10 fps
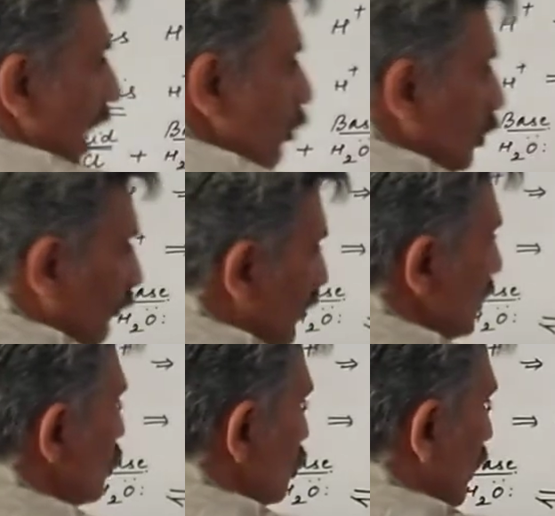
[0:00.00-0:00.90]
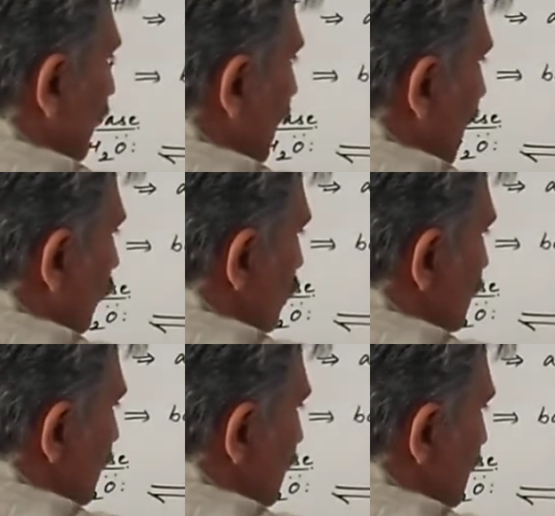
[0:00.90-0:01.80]
out of these two, again I would
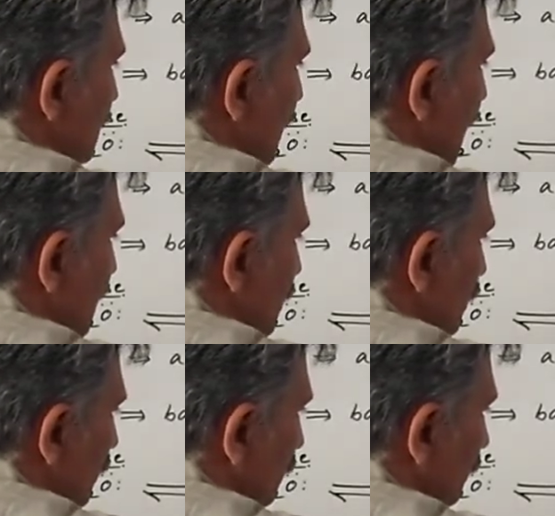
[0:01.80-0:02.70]
say this is an acid.